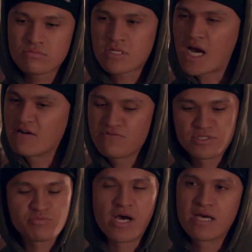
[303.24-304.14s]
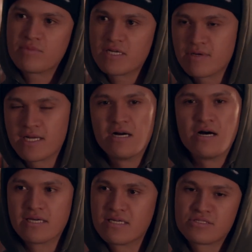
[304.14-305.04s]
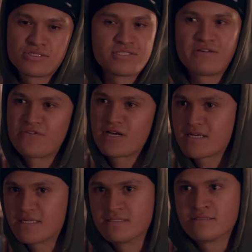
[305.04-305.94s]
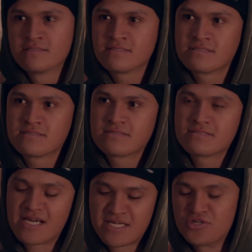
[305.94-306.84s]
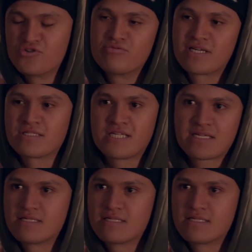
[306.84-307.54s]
kind of inspired me to be like, oh yeah, this is something I can do, because I